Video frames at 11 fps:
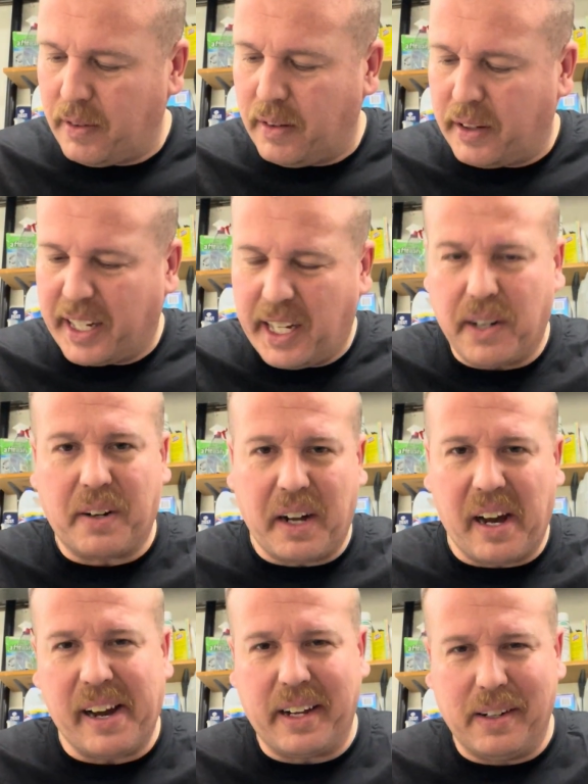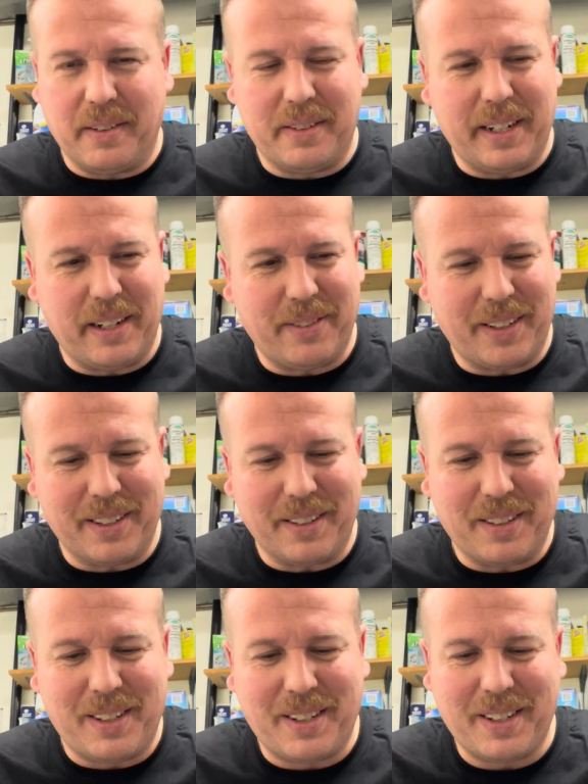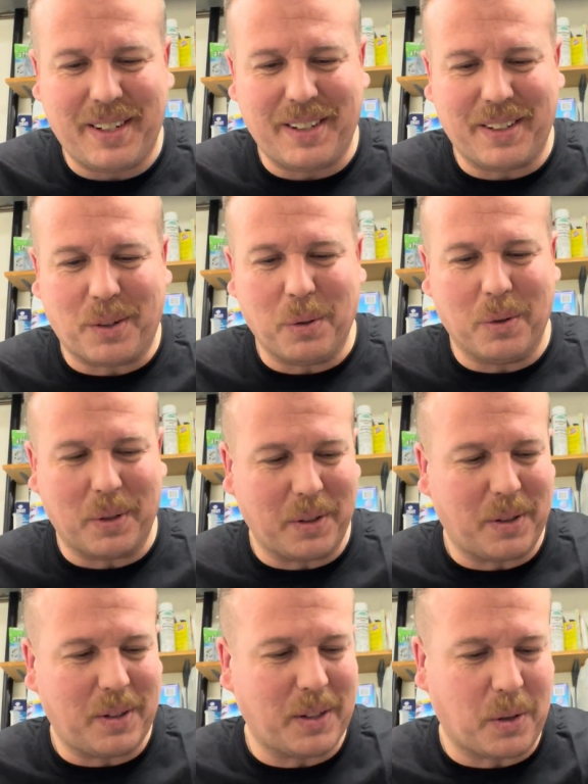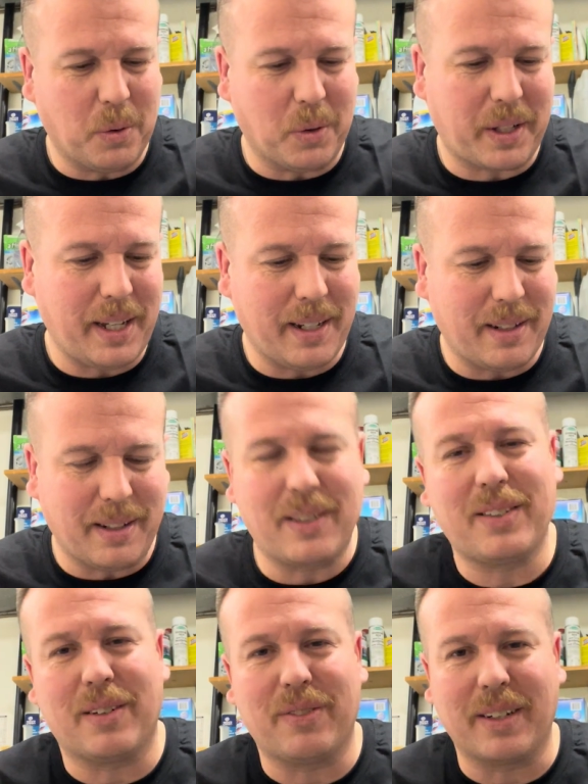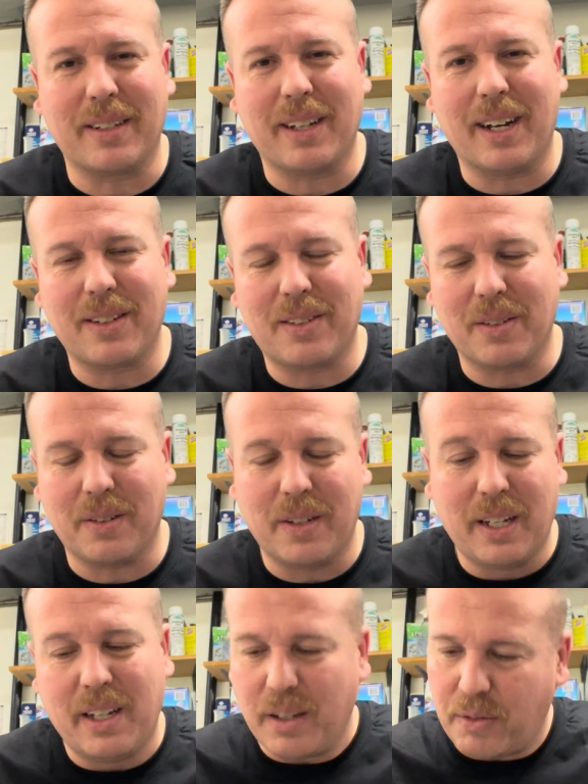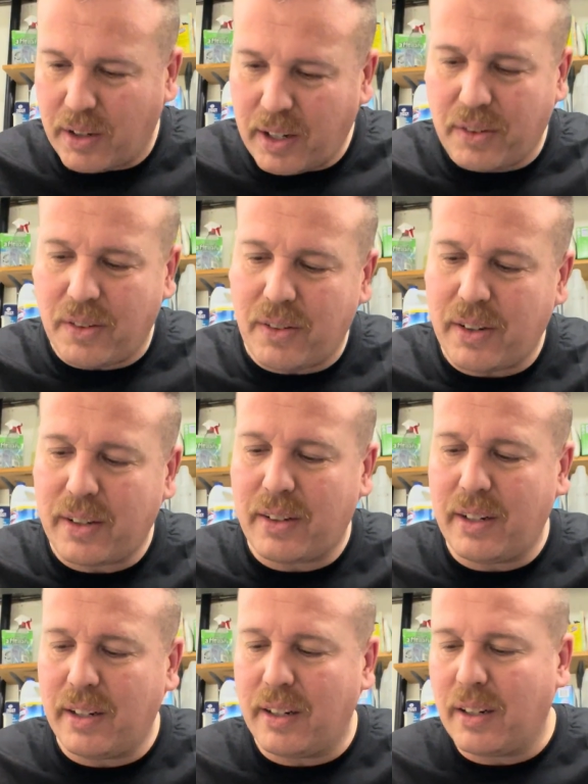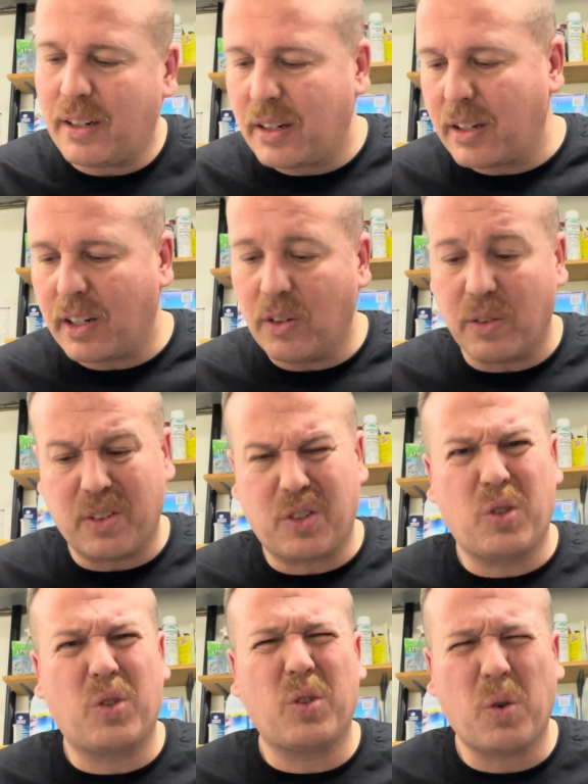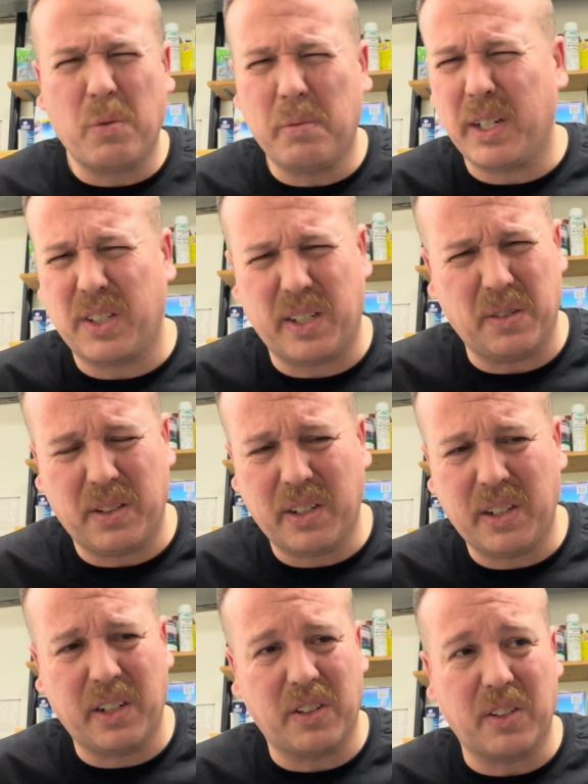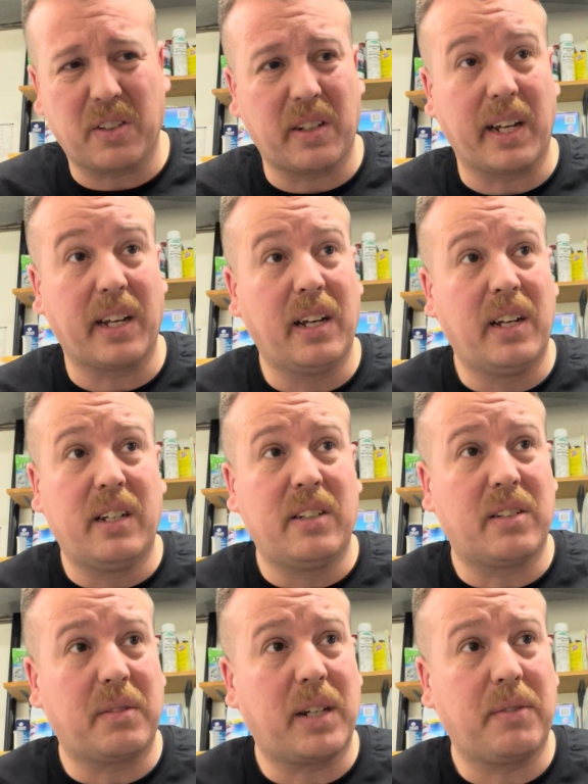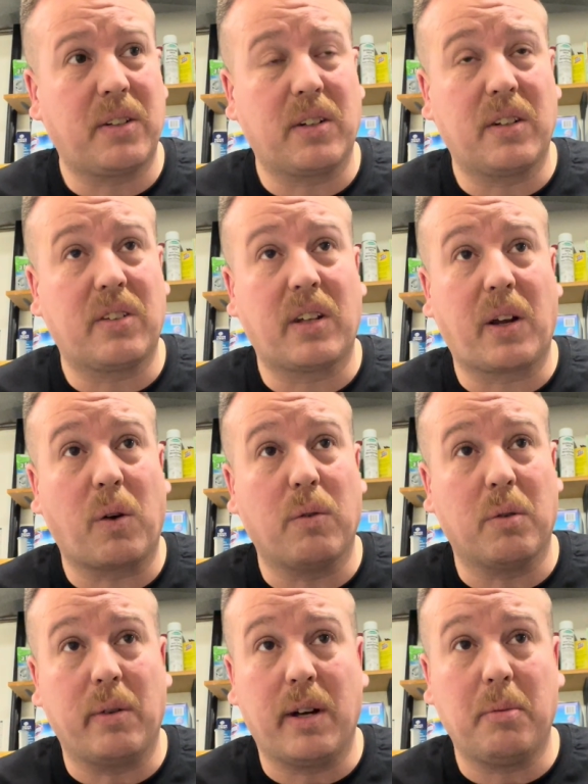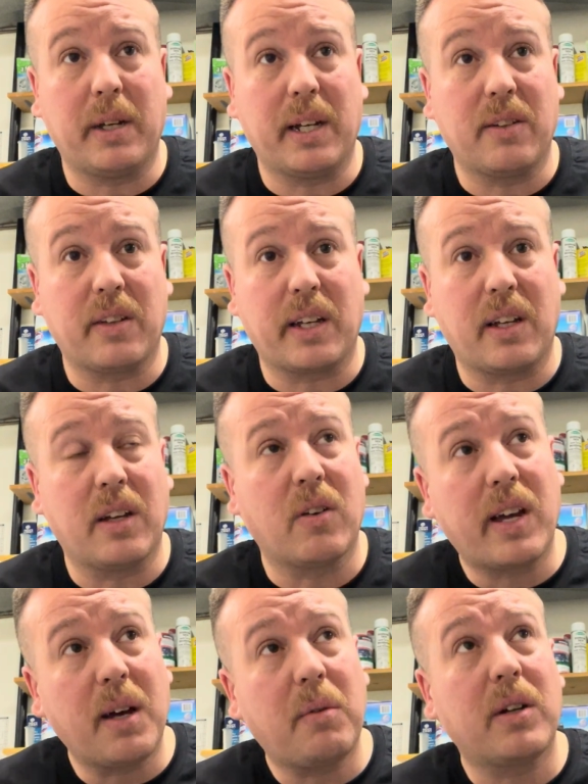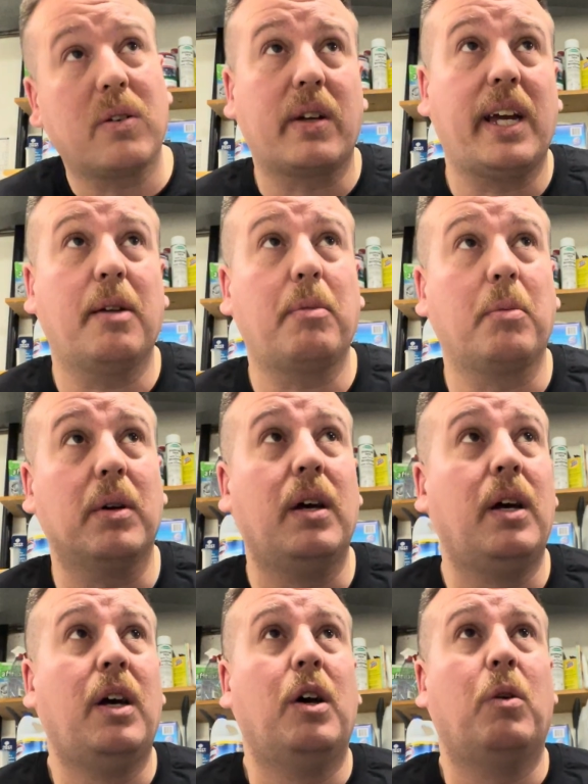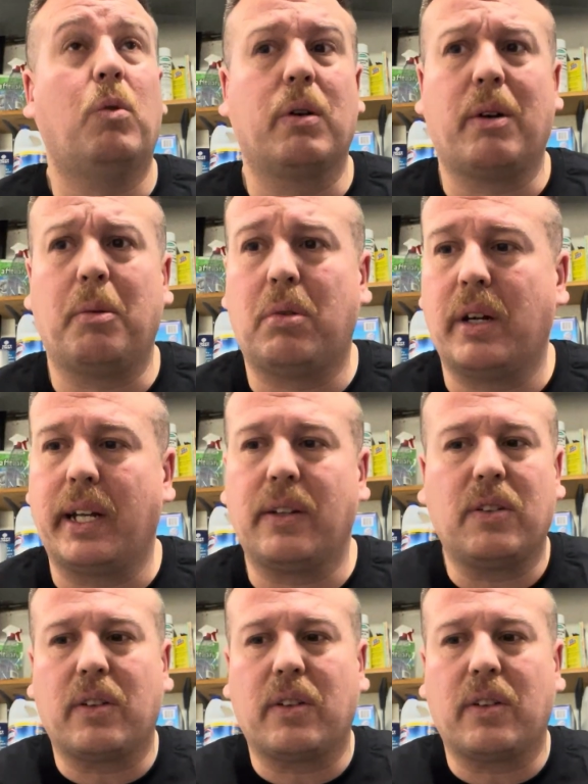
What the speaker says: the gear guy, you know, and having the cool kit and stuff like that. So if you guys are interested in you know, there's so much out there. You're just like, sometimes it's like overwhelming. It's like, okay, I want to go camping, but what do I bring? There's